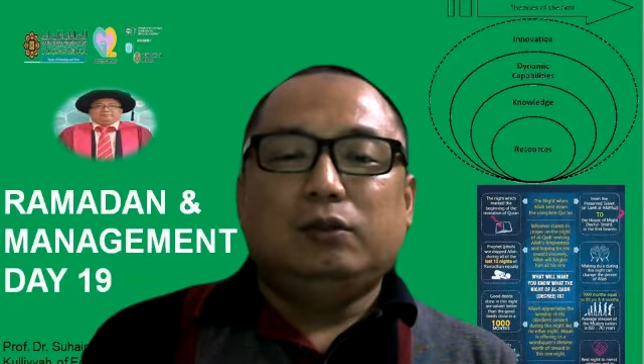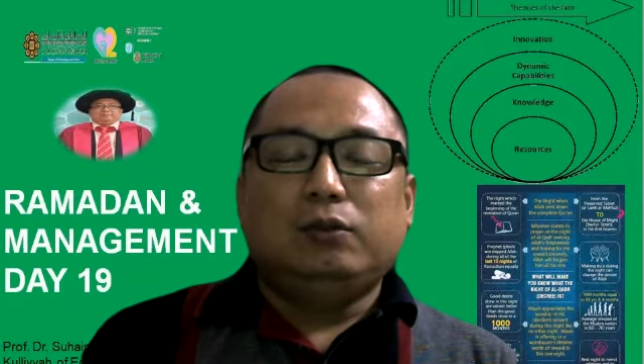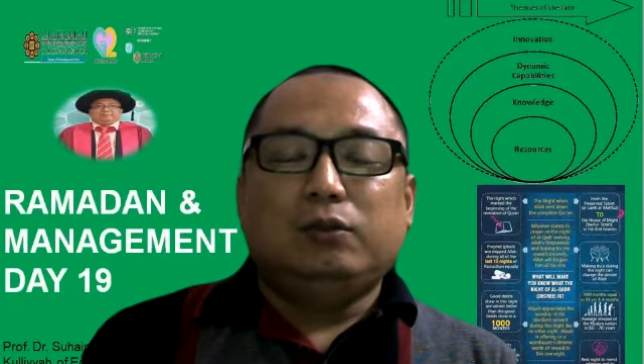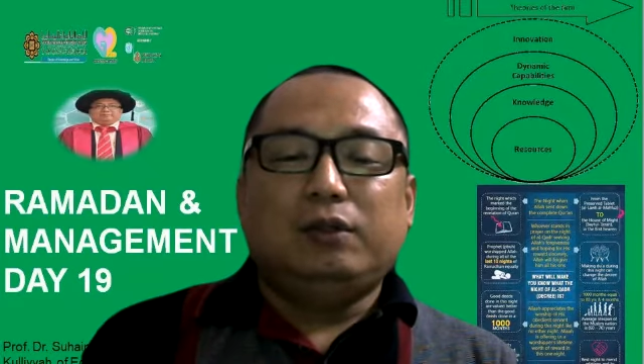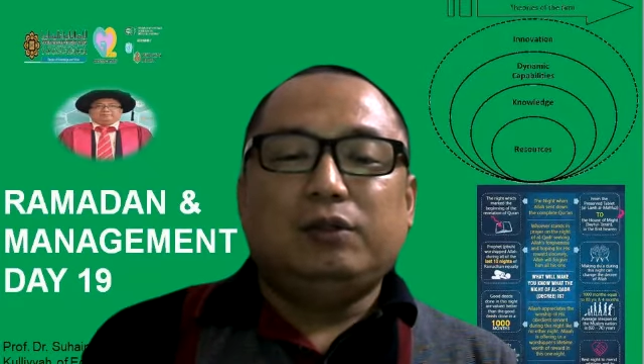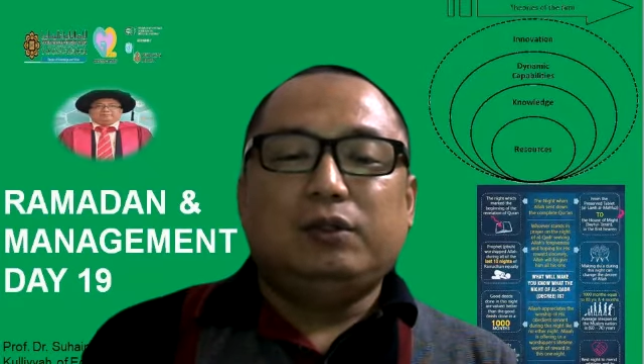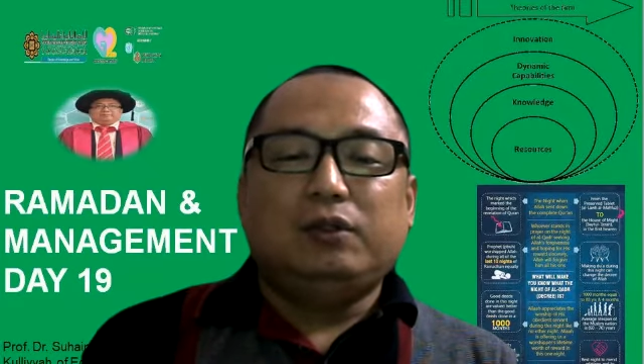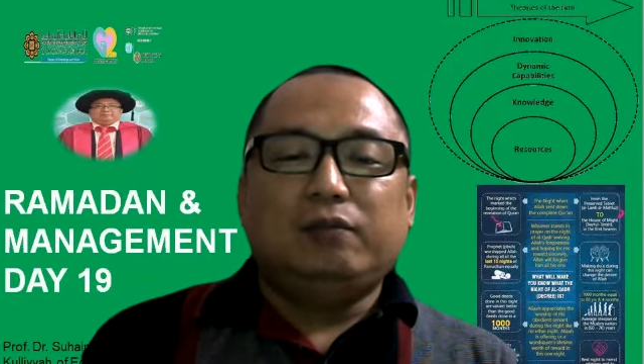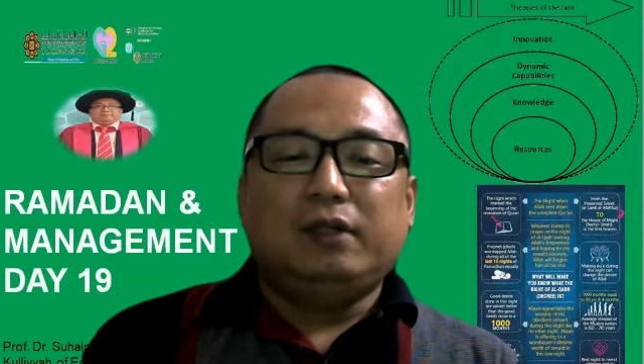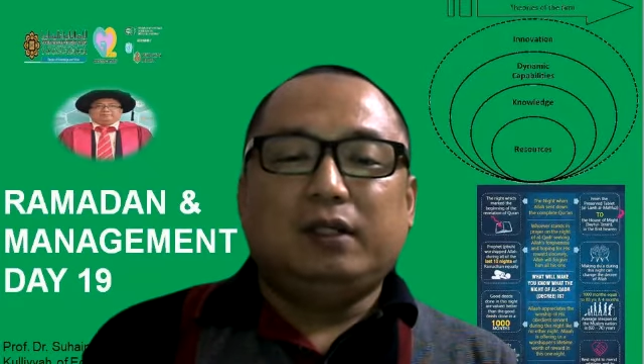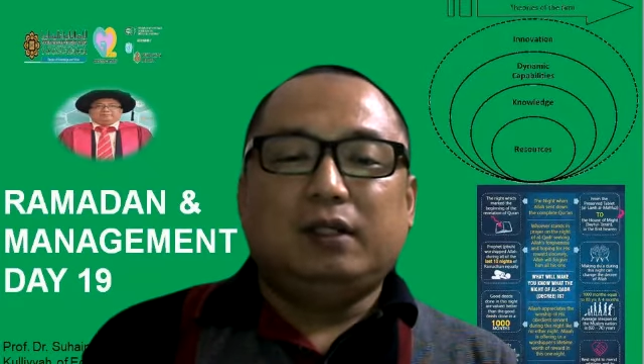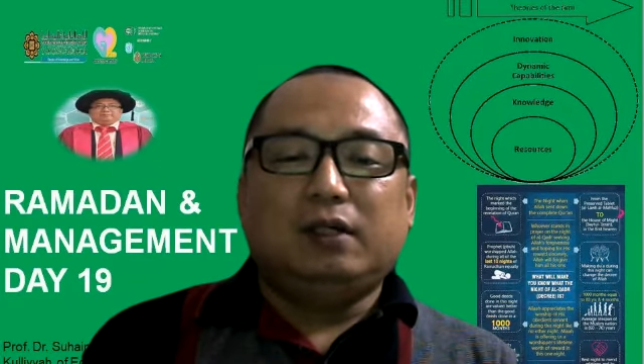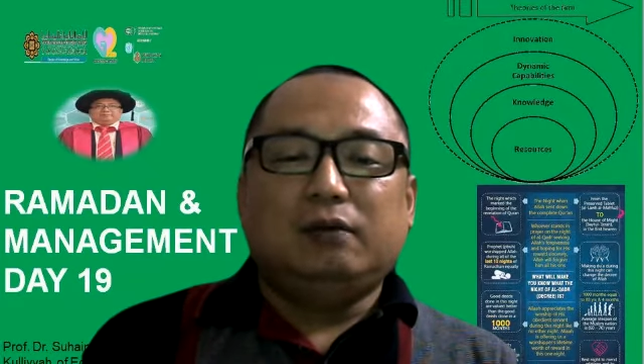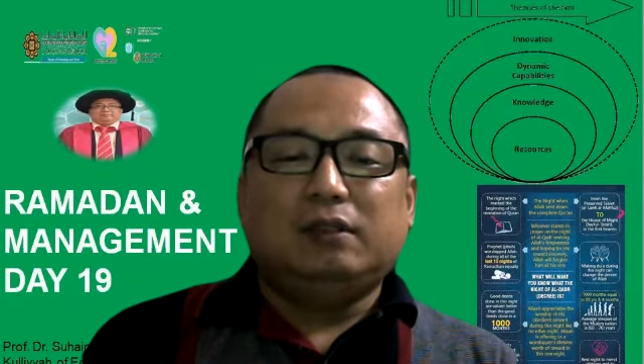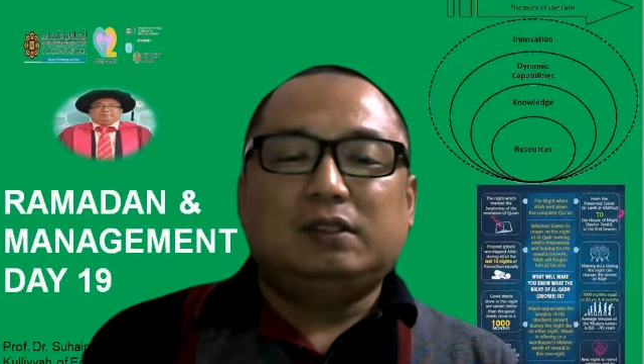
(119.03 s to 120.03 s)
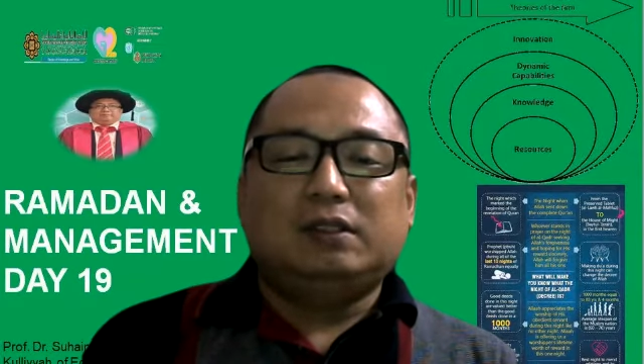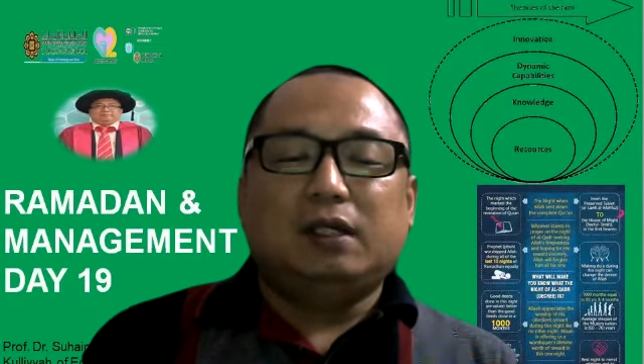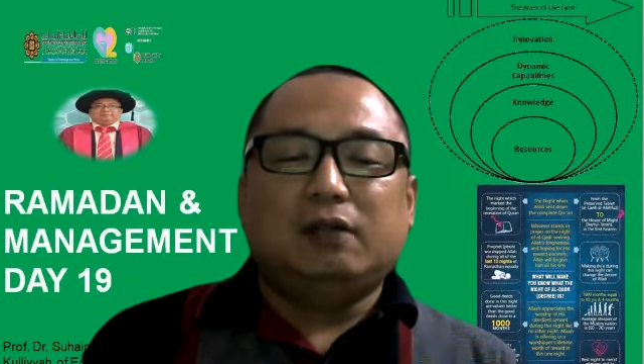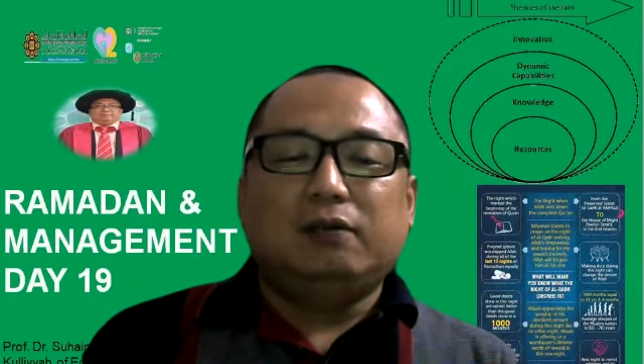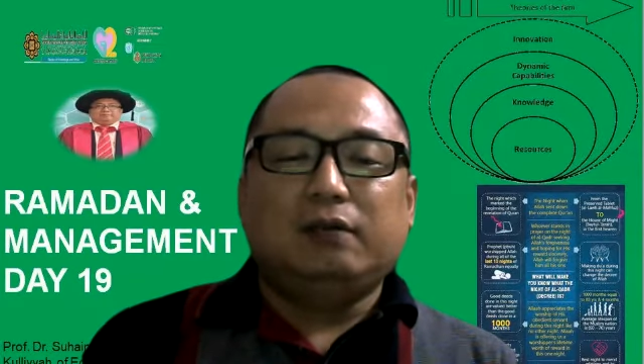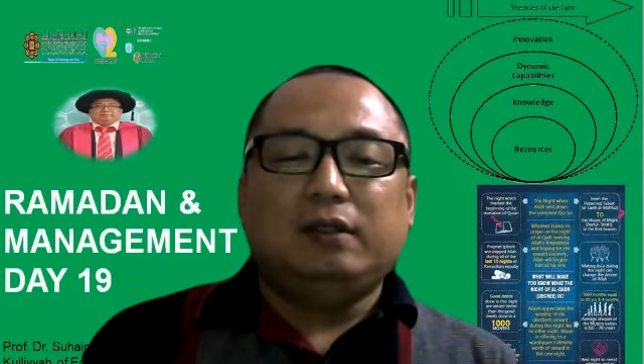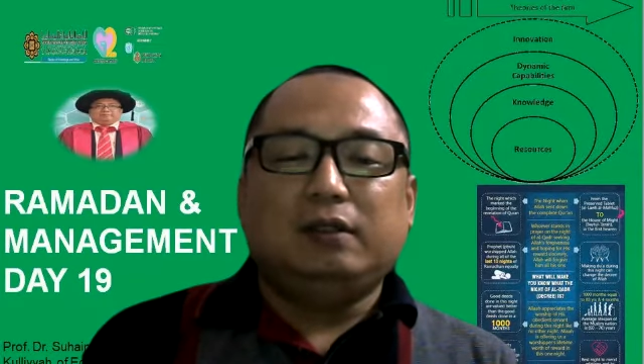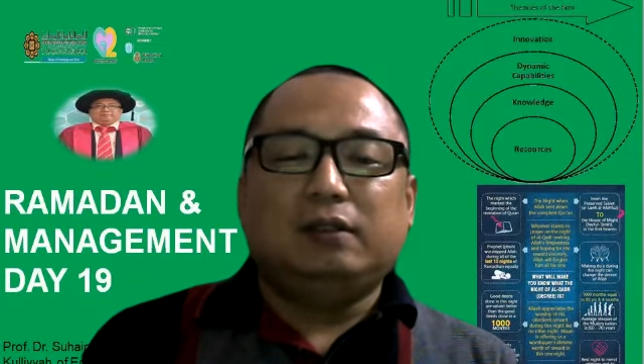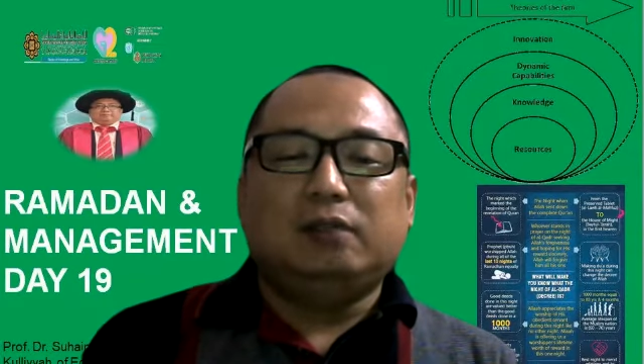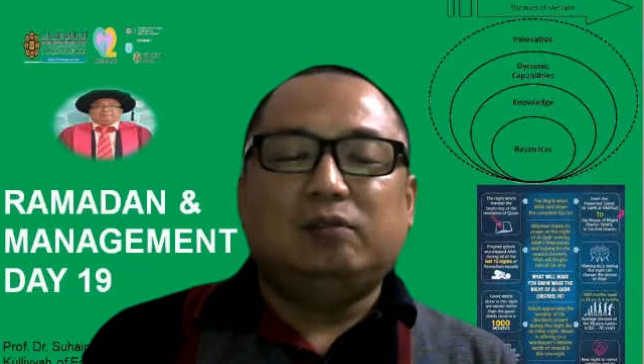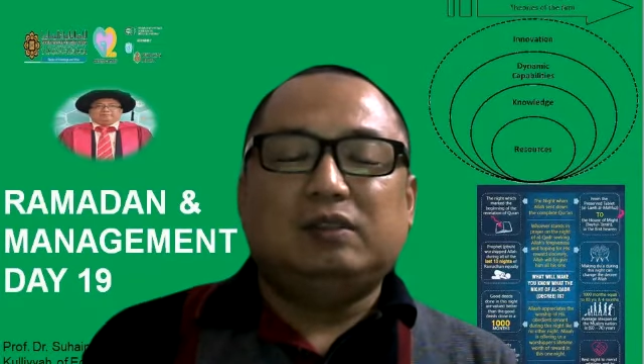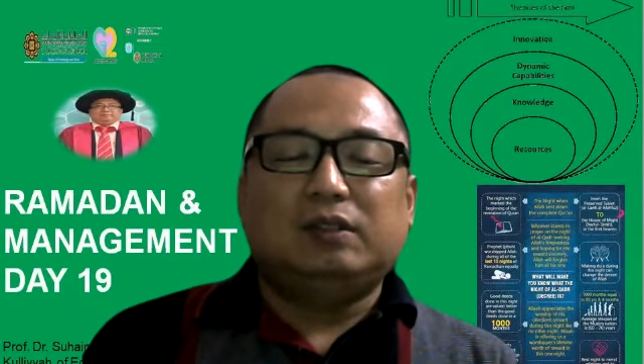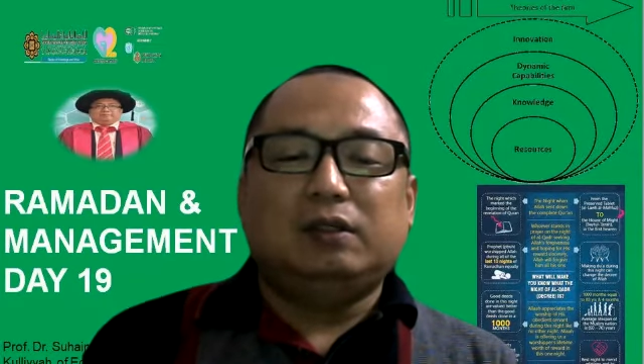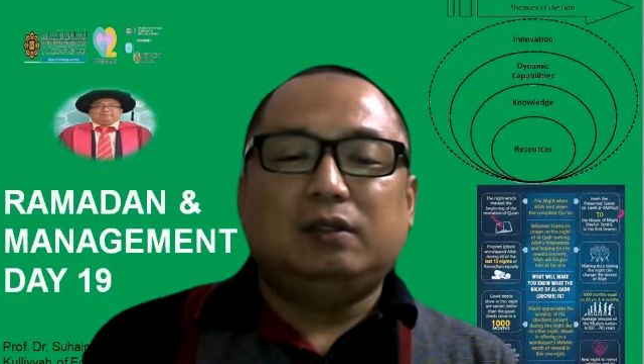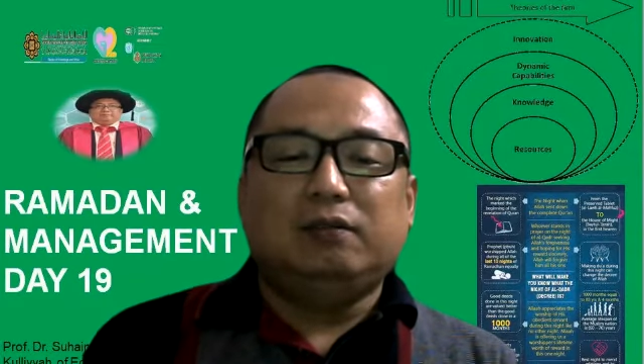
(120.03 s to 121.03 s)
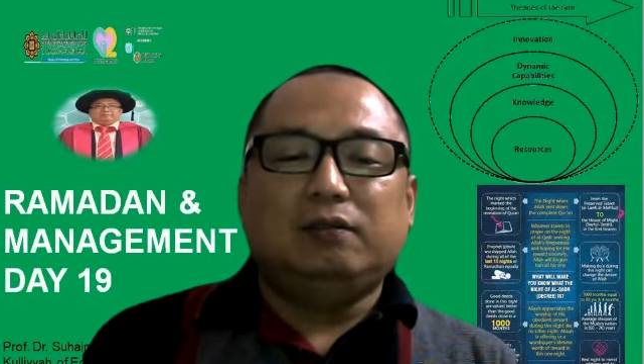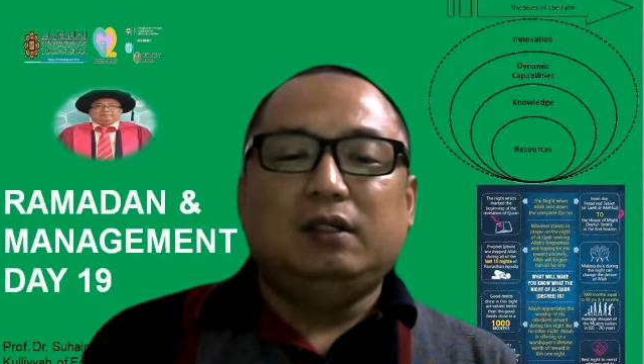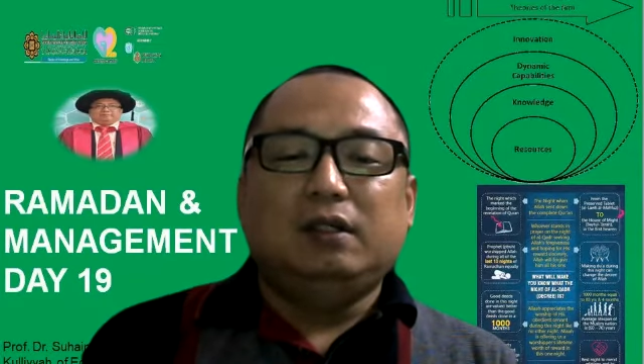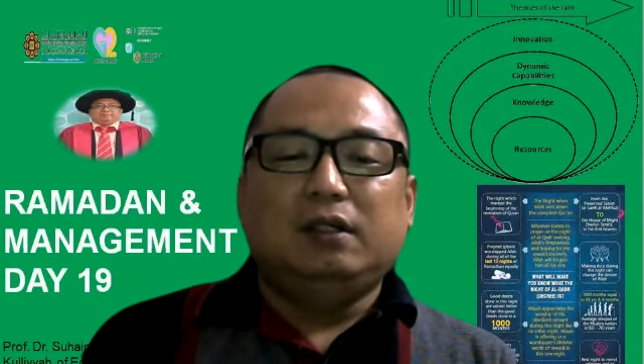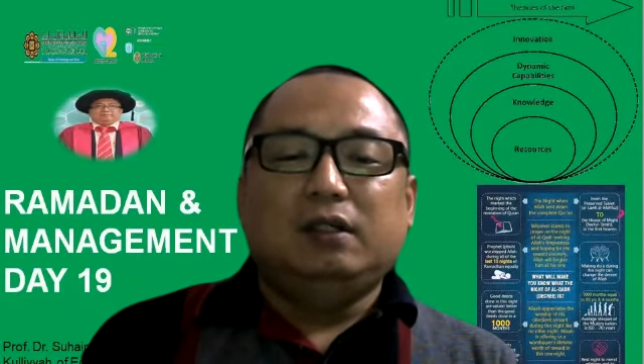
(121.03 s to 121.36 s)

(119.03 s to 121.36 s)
regenerate ourselves in terms of